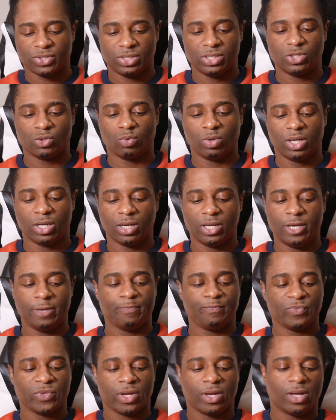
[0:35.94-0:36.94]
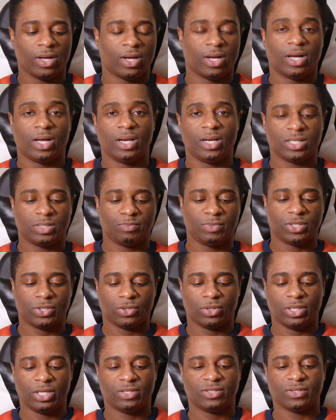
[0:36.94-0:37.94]
this quickly uh, let me
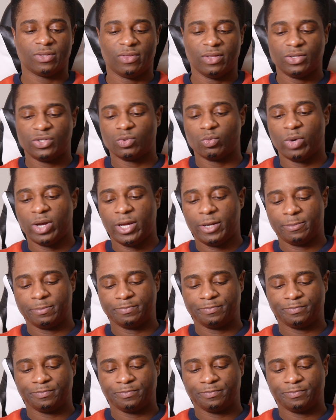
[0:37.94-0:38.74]
turn it this way